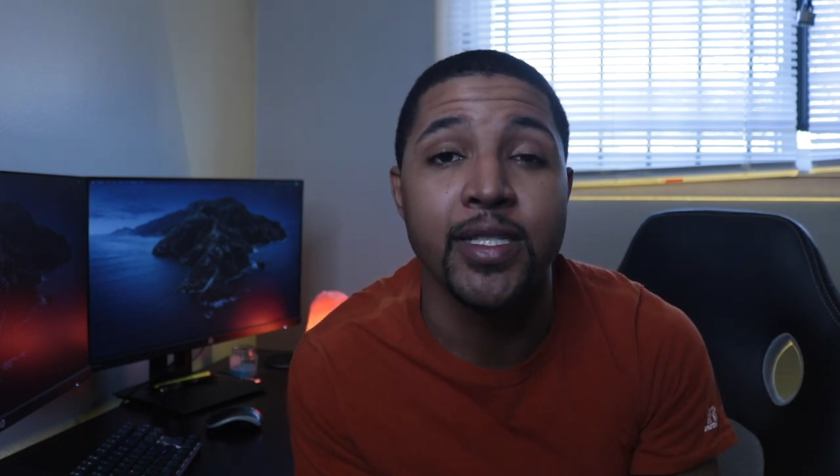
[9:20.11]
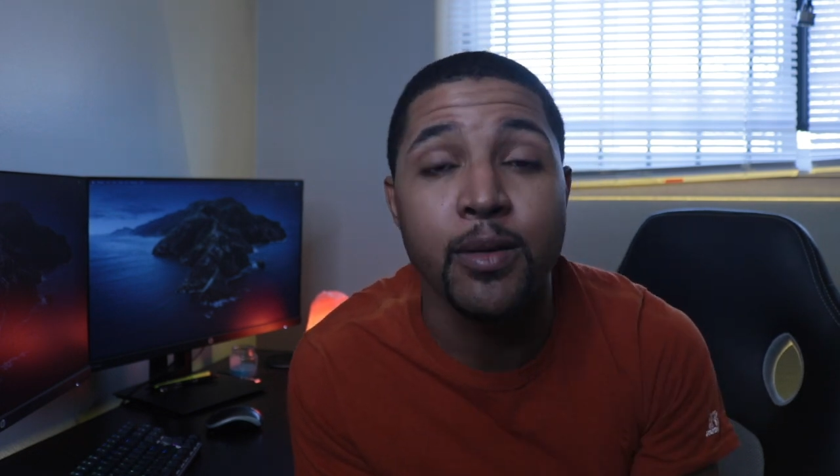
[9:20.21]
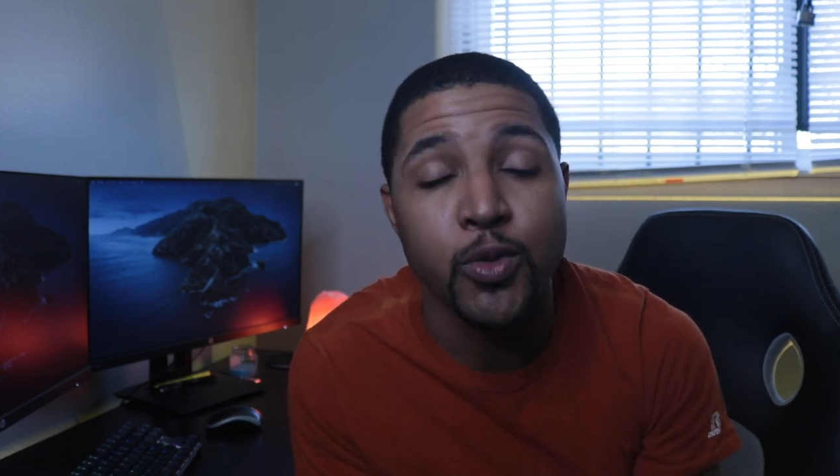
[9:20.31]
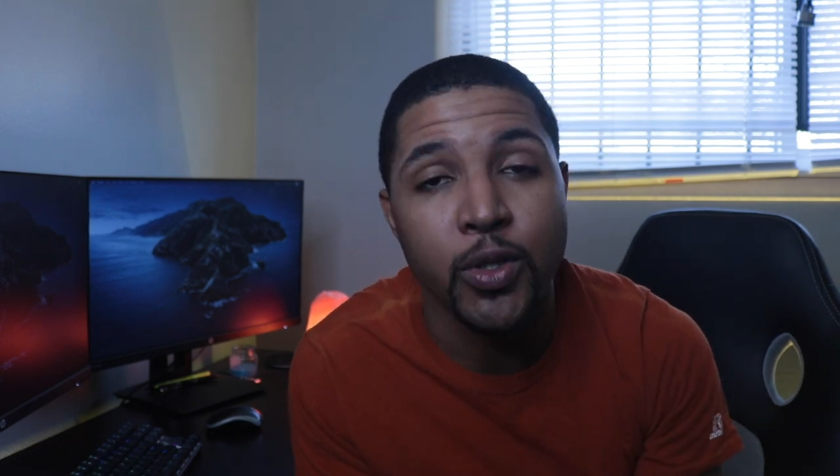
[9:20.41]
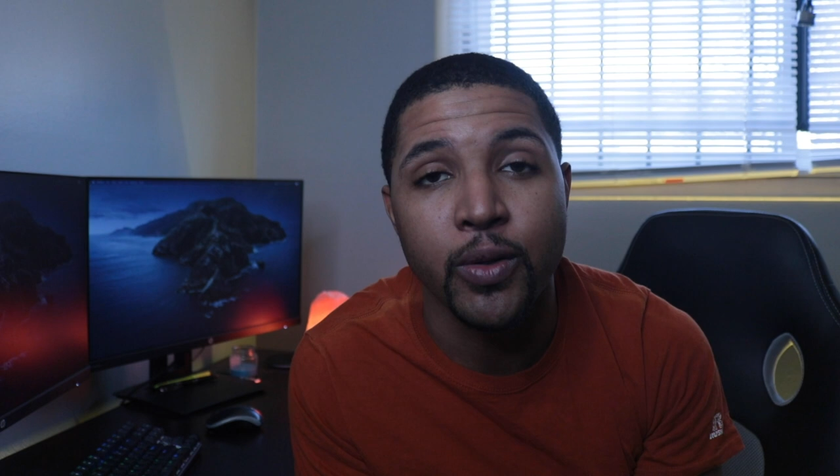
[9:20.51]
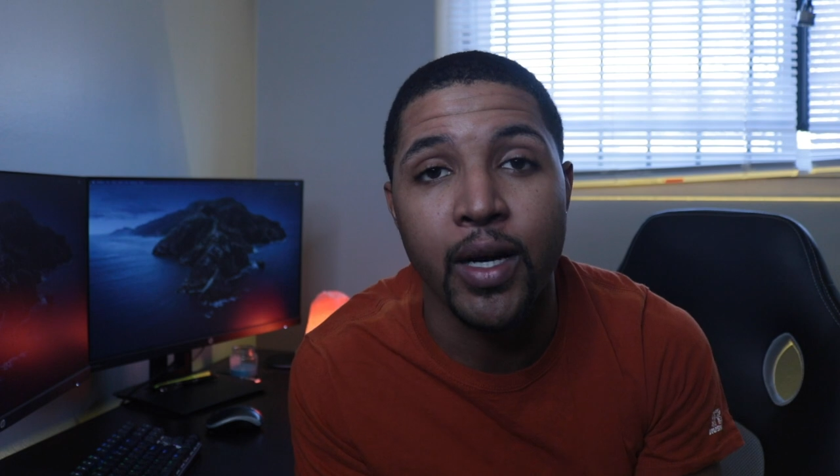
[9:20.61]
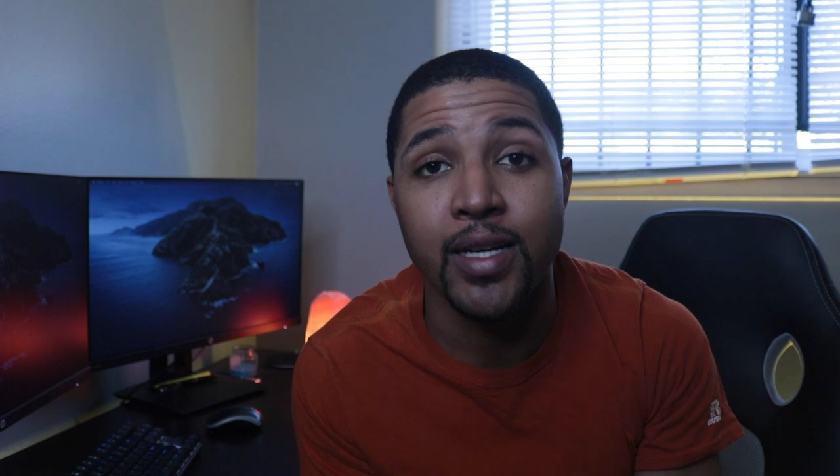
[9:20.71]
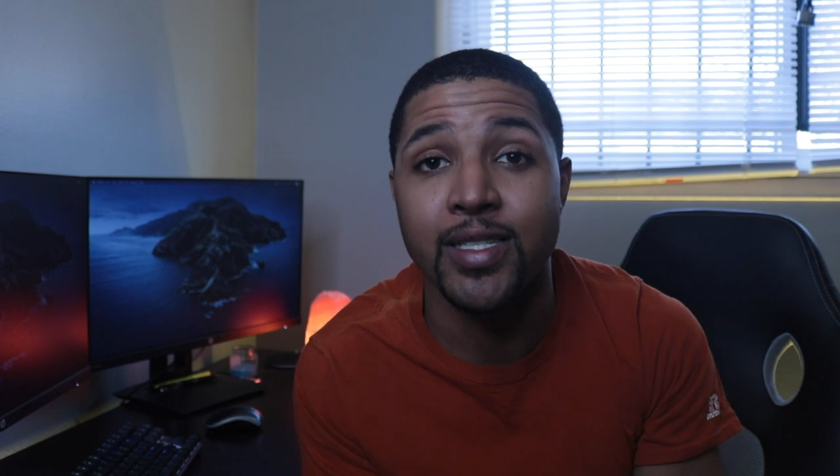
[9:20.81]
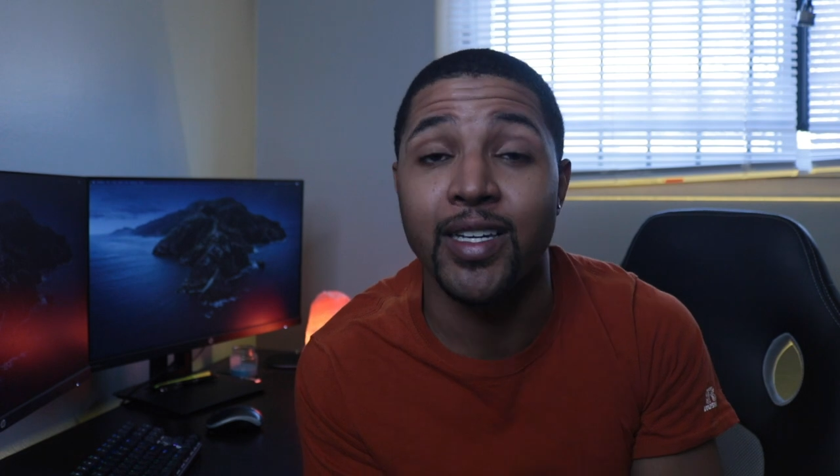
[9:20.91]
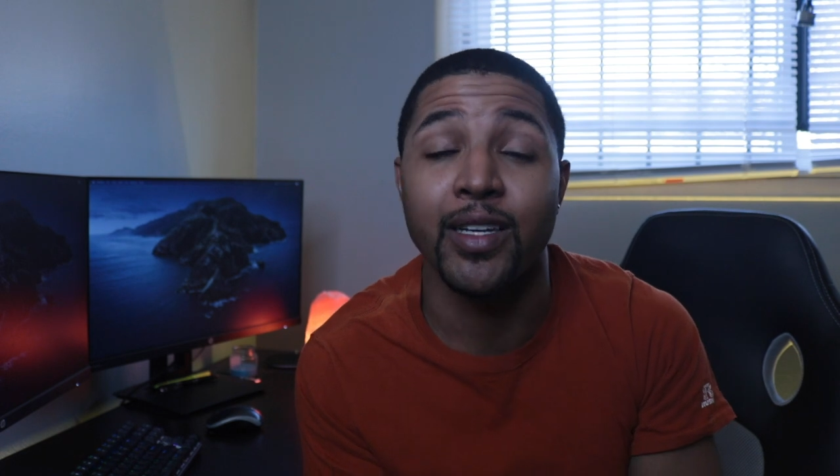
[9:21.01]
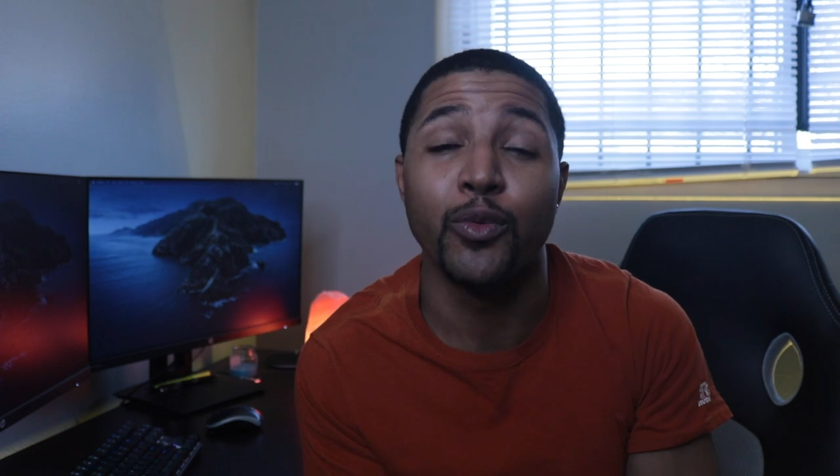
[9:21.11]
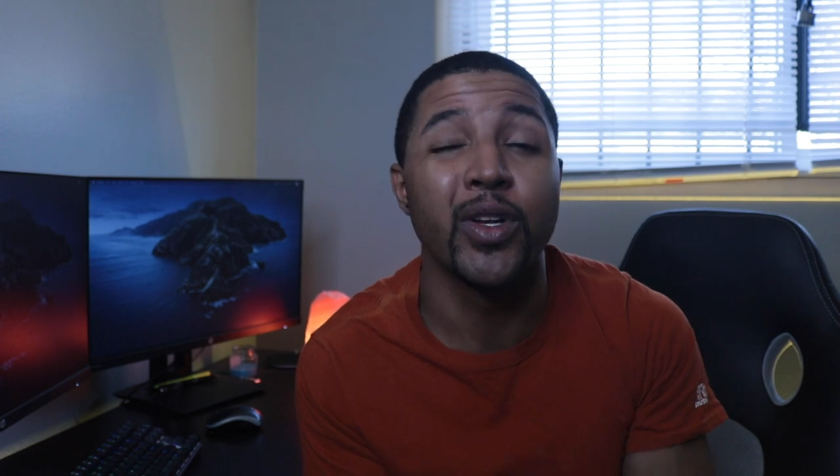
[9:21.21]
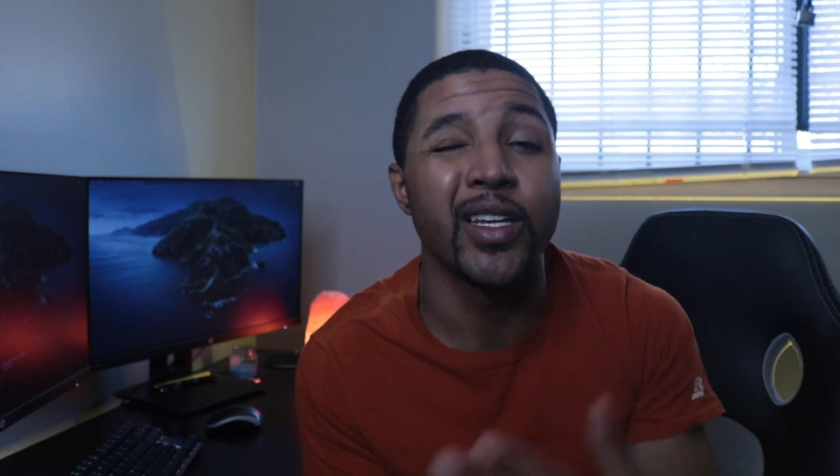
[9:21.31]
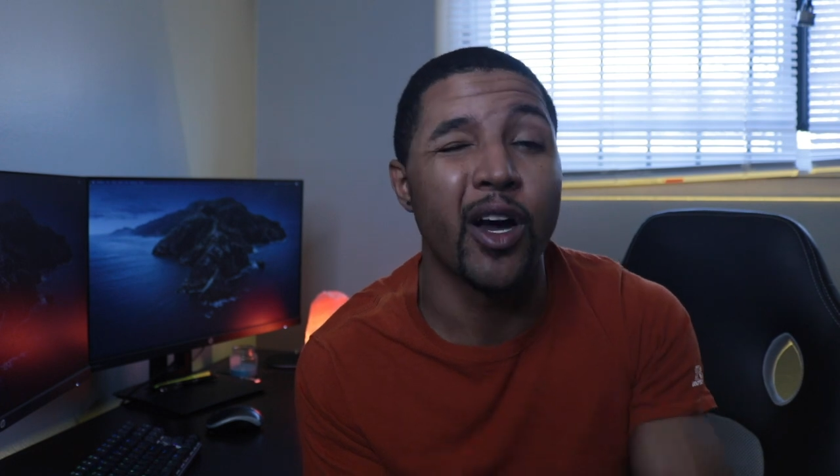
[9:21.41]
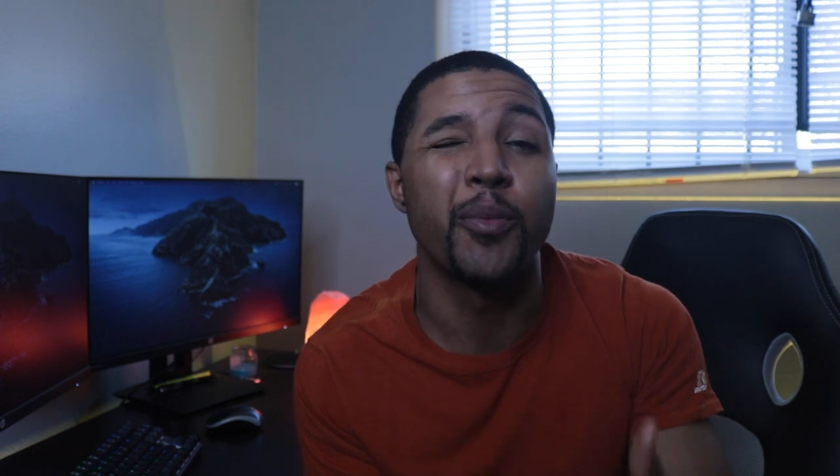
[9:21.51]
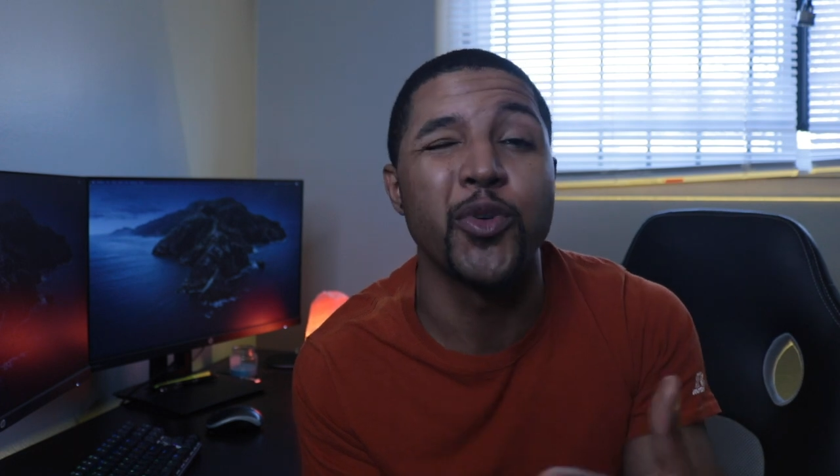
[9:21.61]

tips with you guys that can really help